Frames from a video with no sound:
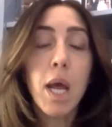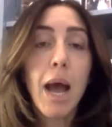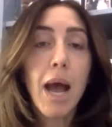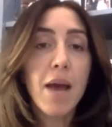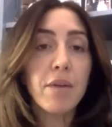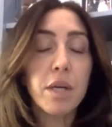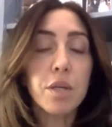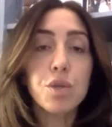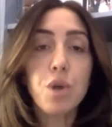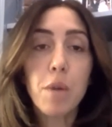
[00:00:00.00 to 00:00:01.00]
I have a
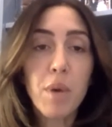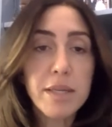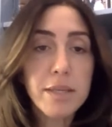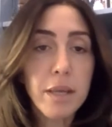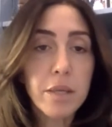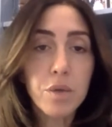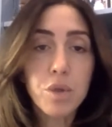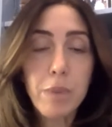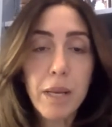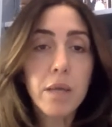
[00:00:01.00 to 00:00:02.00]
strong presence on
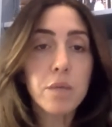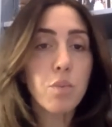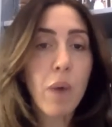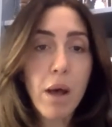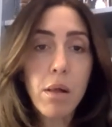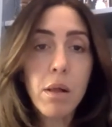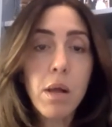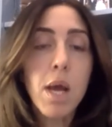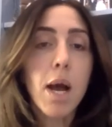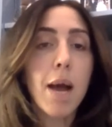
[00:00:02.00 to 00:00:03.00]
social media as well.
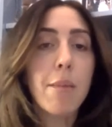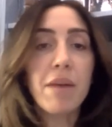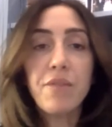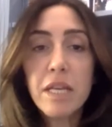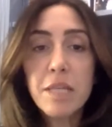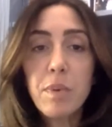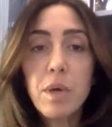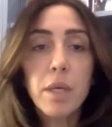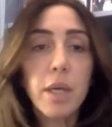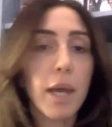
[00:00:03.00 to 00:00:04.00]
I'm on
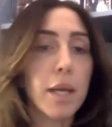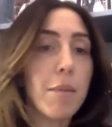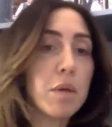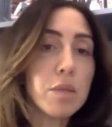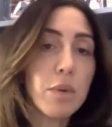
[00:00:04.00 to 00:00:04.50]
Facebook and I'm also